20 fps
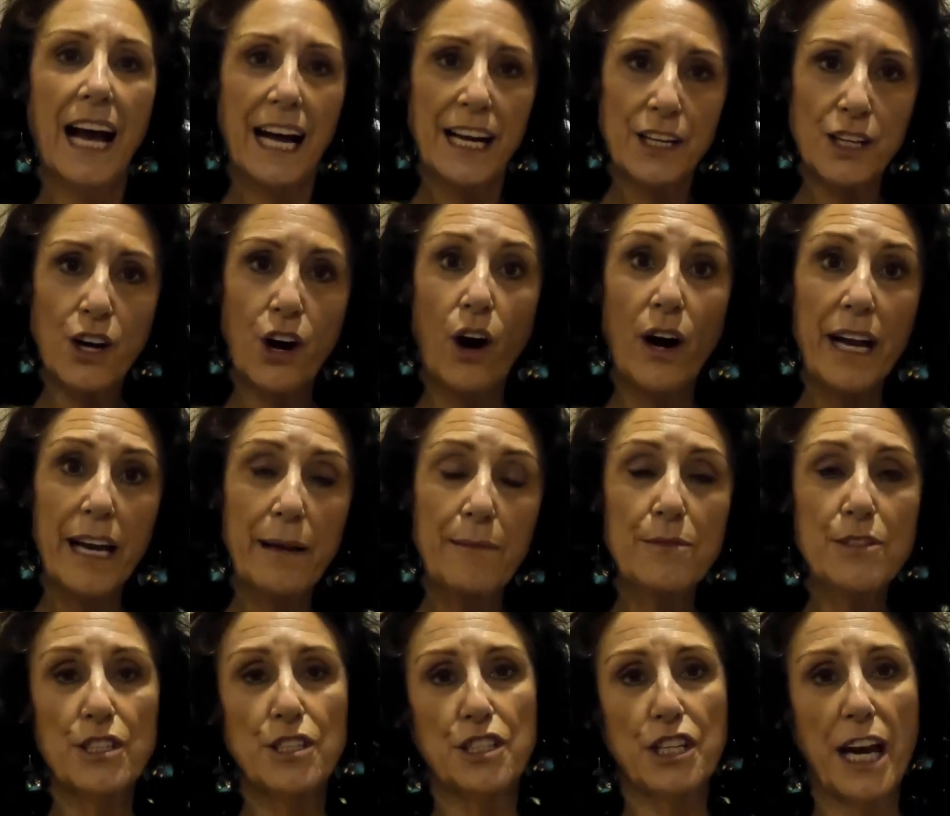and got him
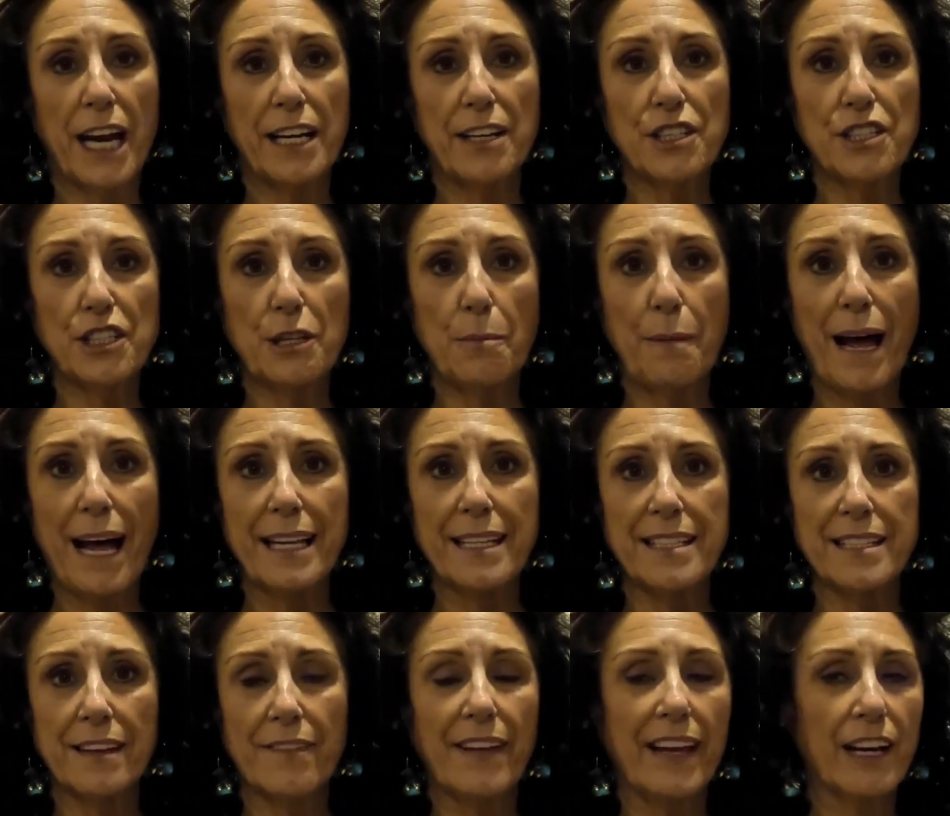to change the
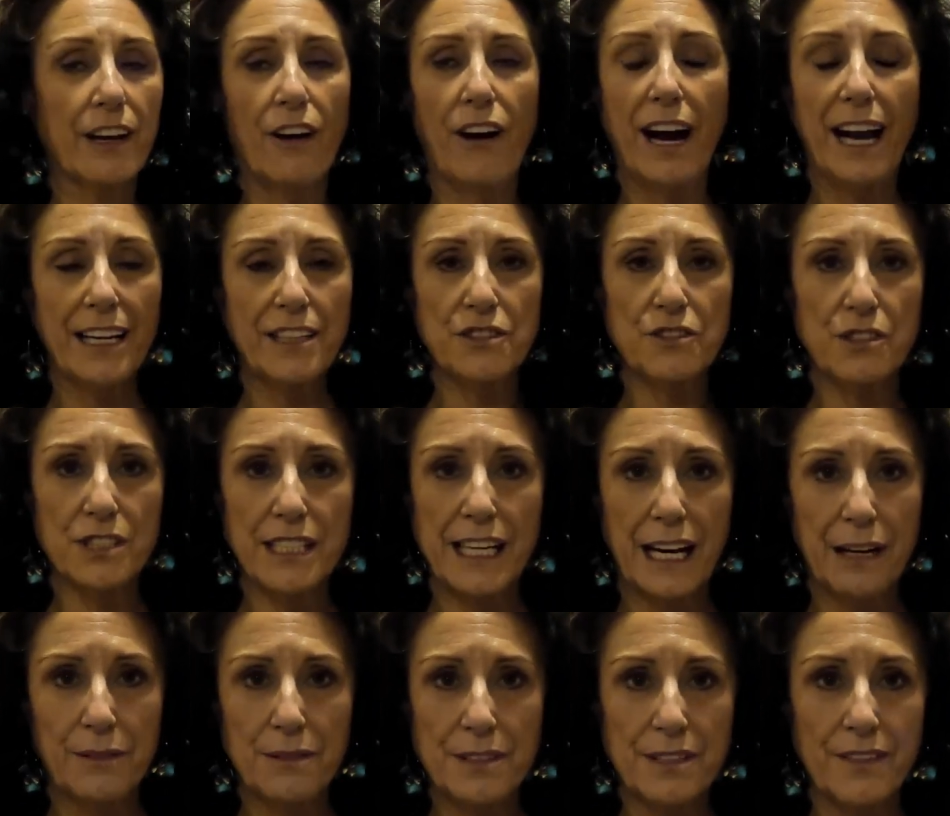beds, and they got extra
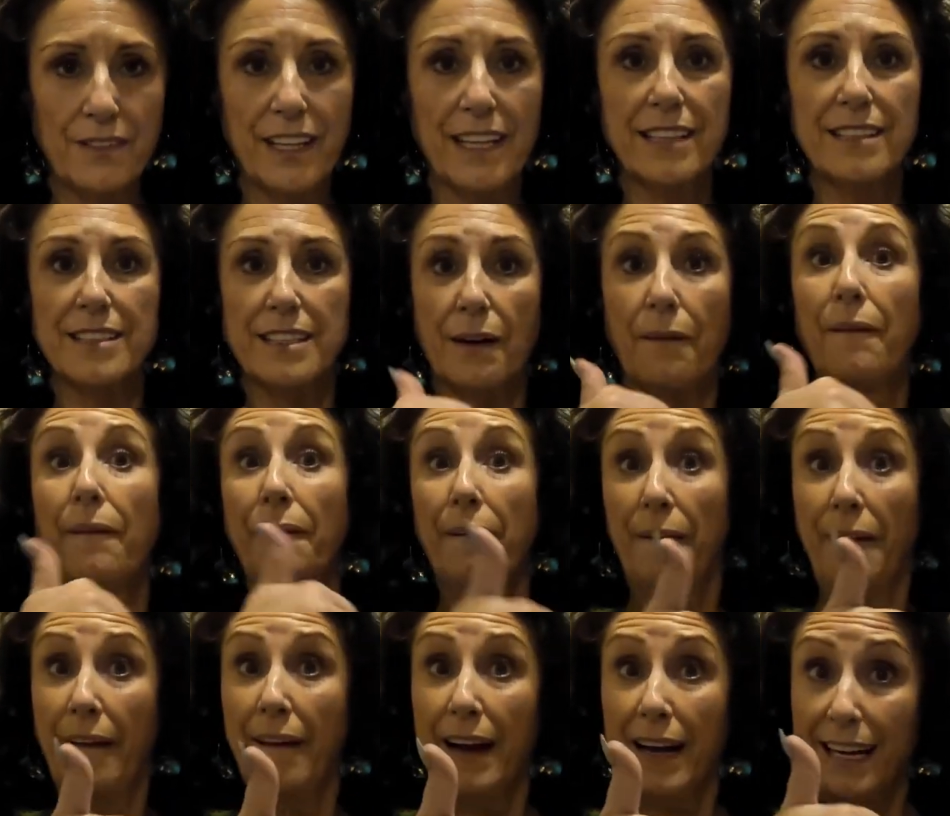towels and things. So
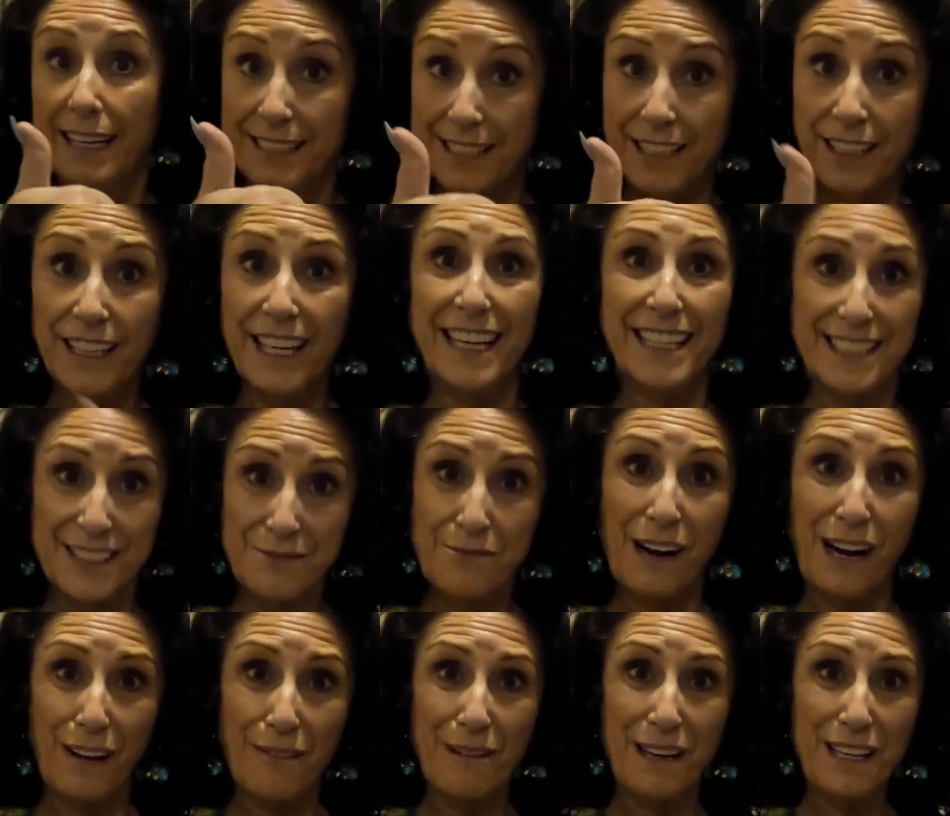it's
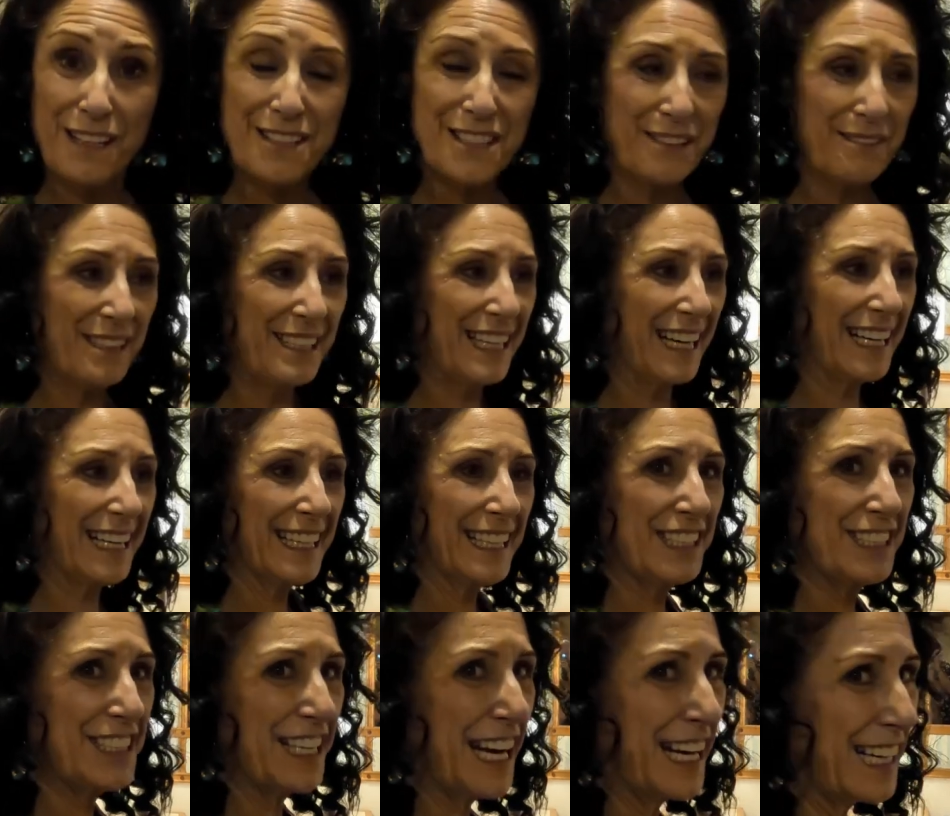well worth doing that
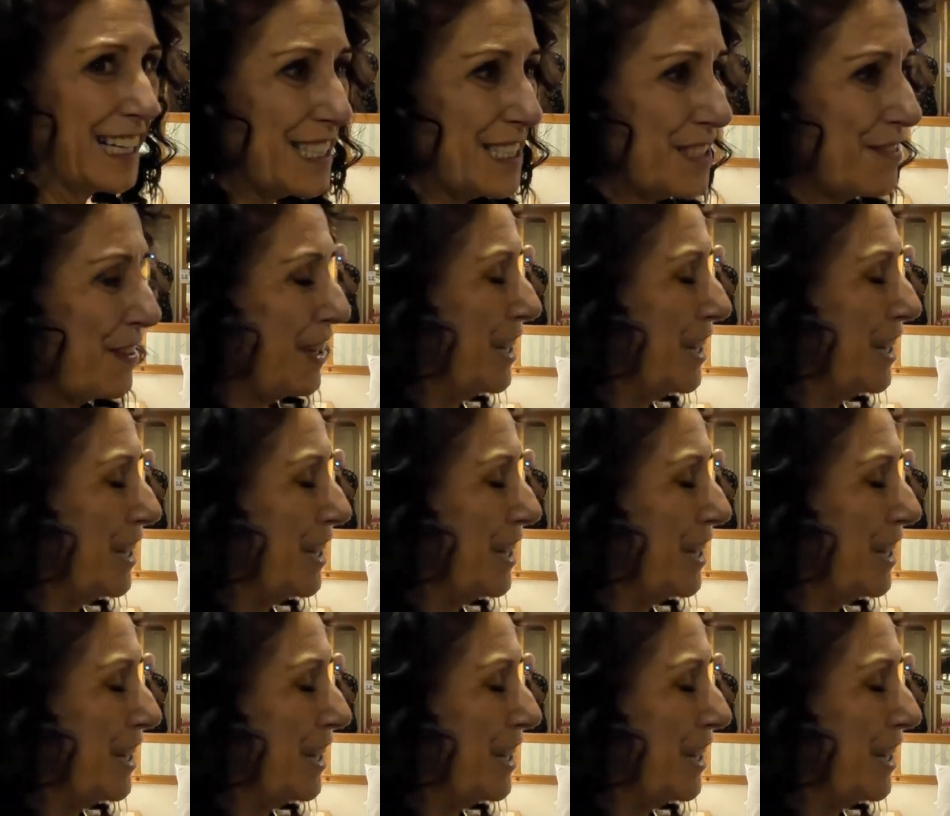little checklist